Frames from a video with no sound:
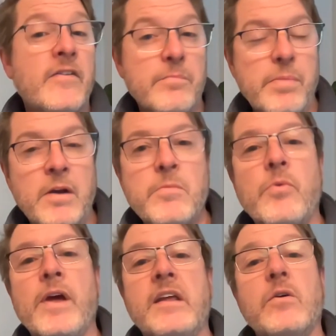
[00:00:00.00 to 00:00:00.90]
of impairment
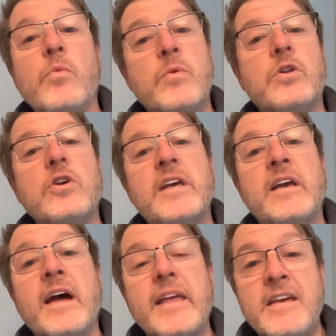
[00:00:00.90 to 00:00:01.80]
rating when we're
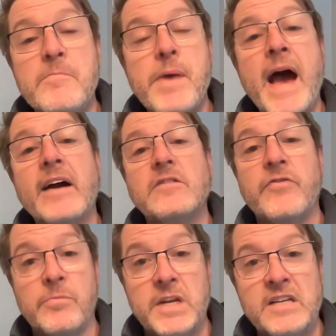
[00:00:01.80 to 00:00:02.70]
looking at impact
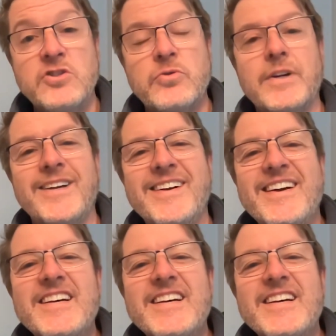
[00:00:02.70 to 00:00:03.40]
from an injury.